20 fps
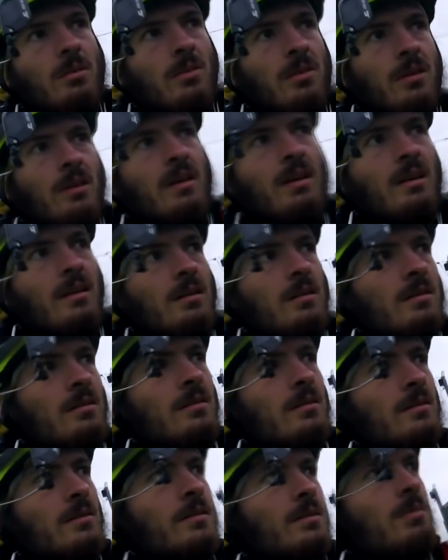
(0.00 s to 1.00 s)
thing,
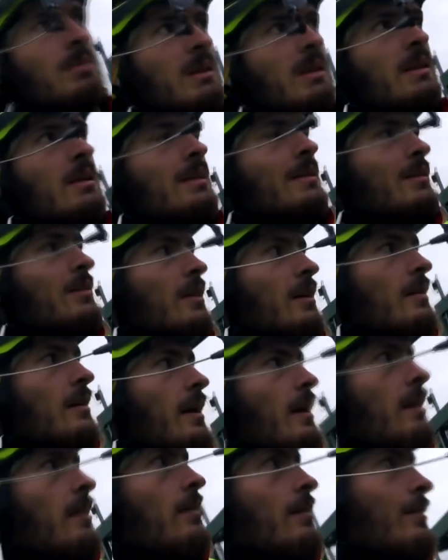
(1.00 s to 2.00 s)
and it's completely shut
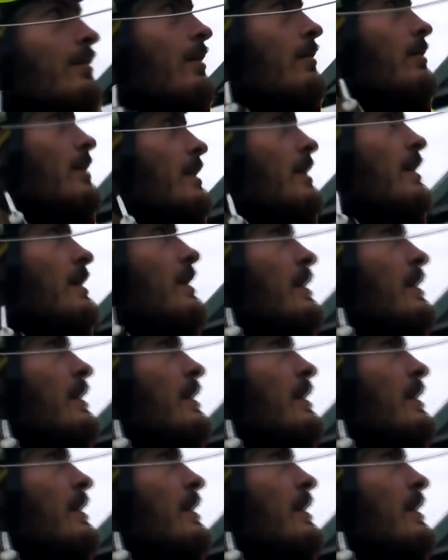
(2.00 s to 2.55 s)
down or something.